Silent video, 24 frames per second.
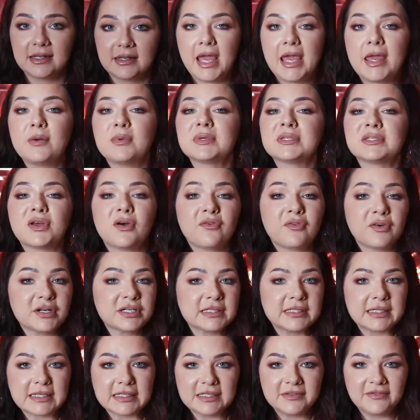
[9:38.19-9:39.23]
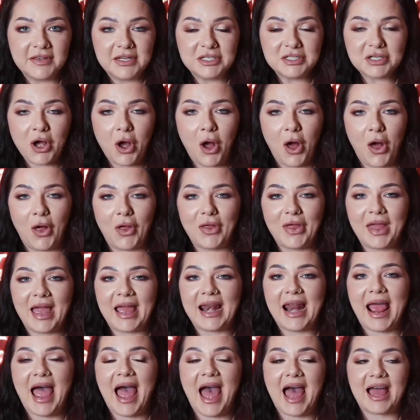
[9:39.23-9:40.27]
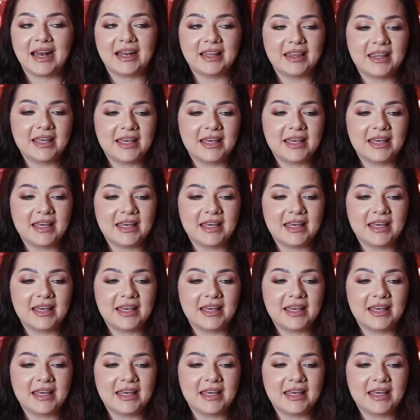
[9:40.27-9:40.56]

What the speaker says: He was over 6 feet tall and had